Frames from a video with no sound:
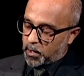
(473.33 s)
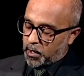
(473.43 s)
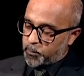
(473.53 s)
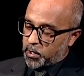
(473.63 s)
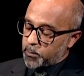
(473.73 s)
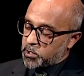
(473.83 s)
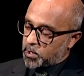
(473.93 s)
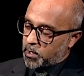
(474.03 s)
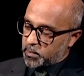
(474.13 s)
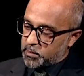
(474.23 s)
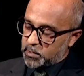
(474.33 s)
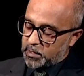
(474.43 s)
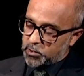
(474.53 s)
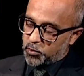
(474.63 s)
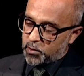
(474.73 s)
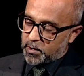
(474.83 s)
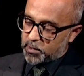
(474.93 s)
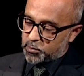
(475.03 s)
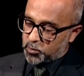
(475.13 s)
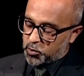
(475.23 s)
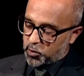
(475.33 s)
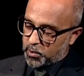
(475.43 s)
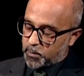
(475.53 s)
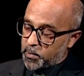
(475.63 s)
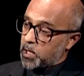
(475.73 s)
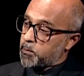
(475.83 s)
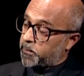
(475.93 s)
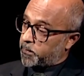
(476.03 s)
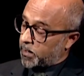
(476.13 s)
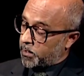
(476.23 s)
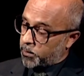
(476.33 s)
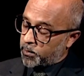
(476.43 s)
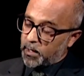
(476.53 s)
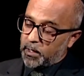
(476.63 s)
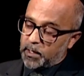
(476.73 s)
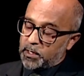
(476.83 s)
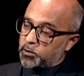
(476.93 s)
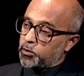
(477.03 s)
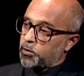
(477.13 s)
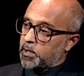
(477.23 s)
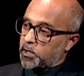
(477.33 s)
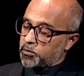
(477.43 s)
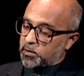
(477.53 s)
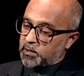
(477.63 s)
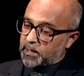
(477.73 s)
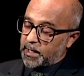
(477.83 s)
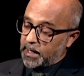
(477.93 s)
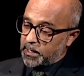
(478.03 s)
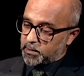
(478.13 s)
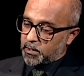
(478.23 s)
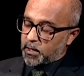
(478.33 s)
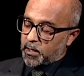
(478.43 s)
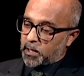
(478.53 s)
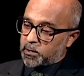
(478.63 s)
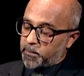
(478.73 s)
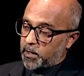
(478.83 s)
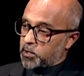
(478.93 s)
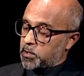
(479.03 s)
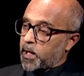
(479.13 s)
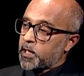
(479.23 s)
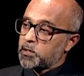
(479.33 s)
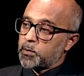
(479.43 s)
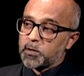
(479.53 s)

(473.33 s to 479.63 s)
I became a chartered engineer in 2002 and I became a fellow in 2008. And the fellowship has to be